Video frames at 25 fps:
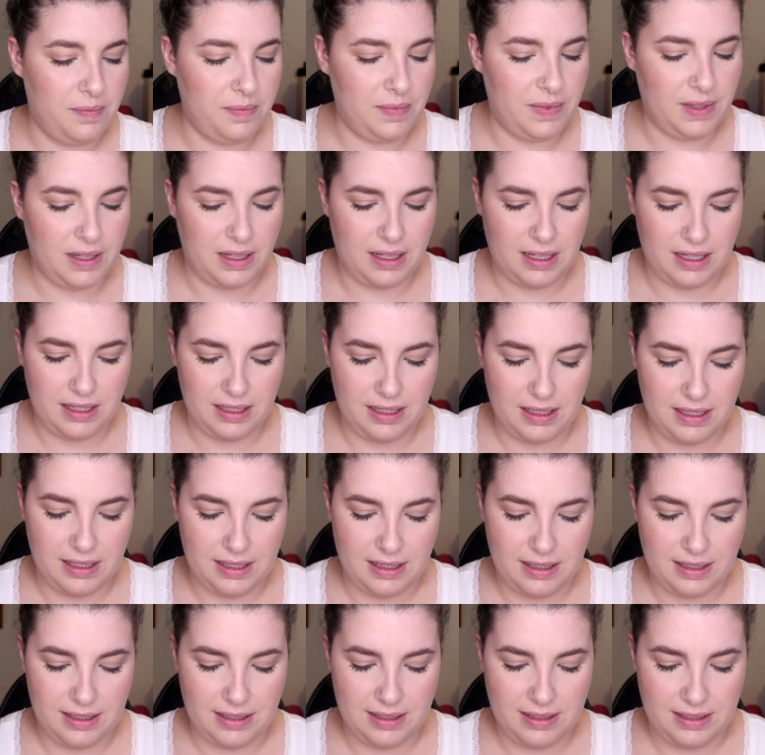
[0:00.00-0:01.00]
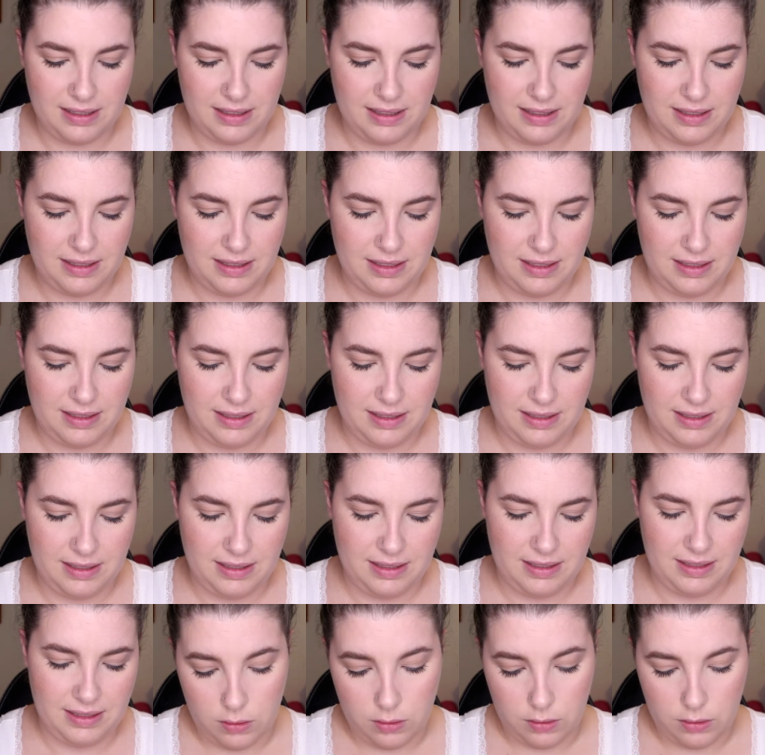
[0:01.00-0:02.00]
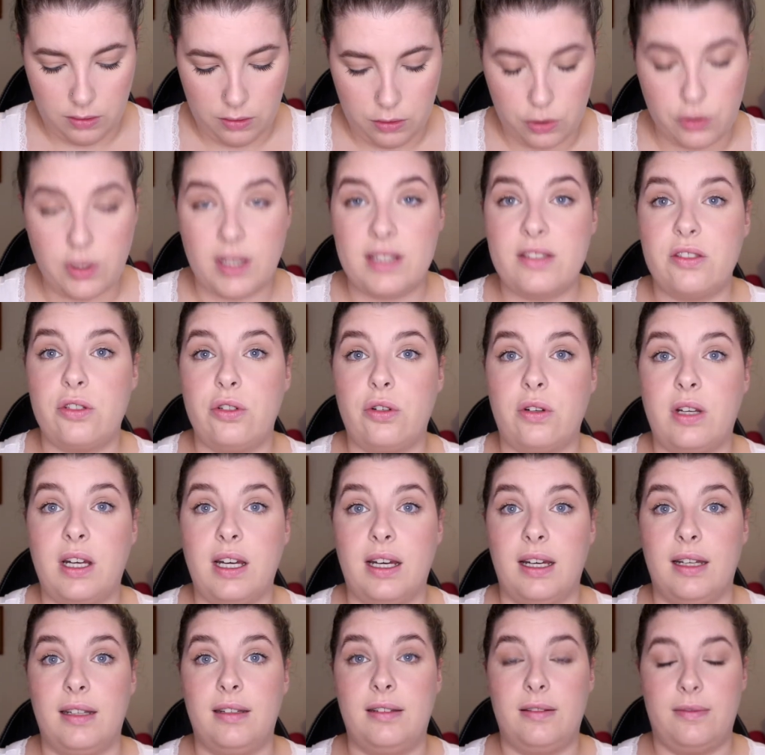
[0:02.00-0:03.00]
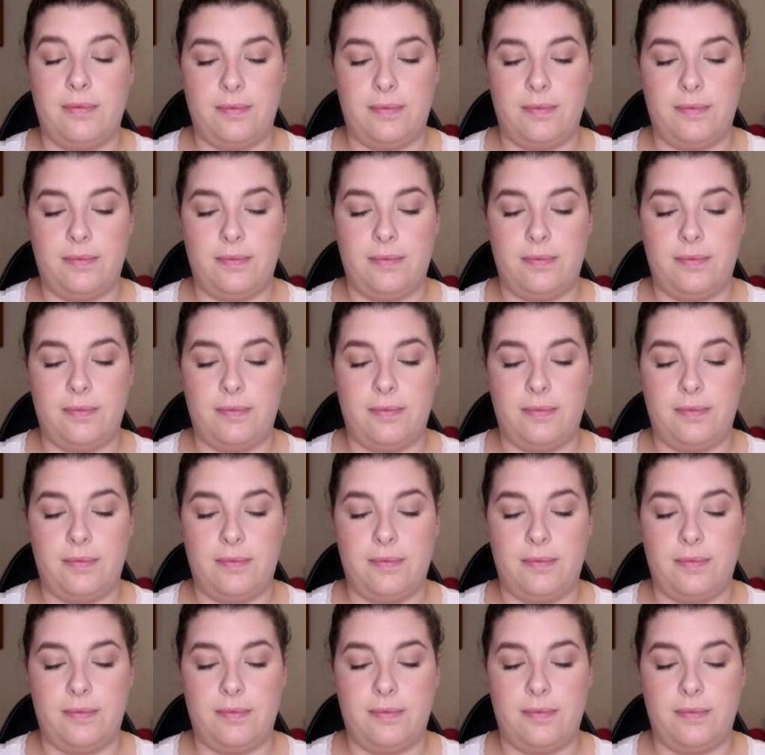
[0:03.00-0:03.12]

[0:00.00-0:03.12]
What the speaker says: The color Trust Your Gut.